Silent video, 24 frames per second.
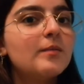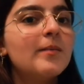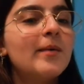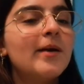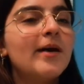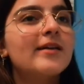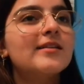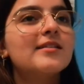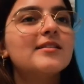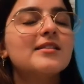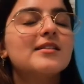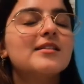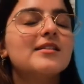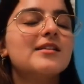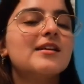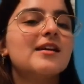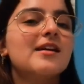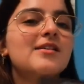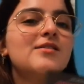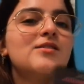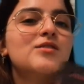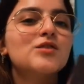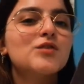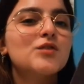the bet,
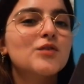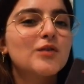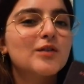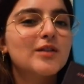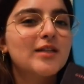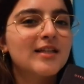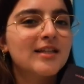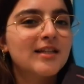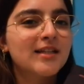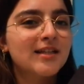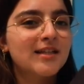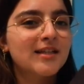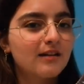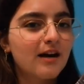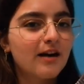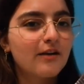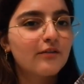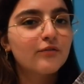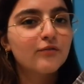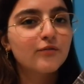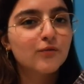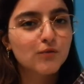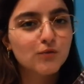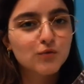and so they
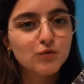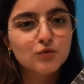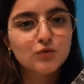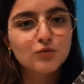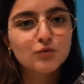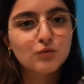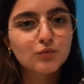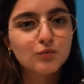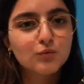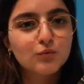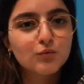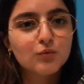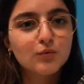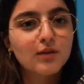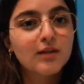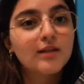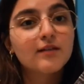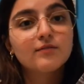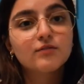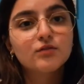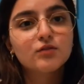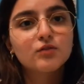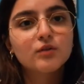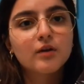are forced to
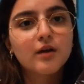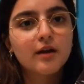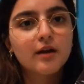live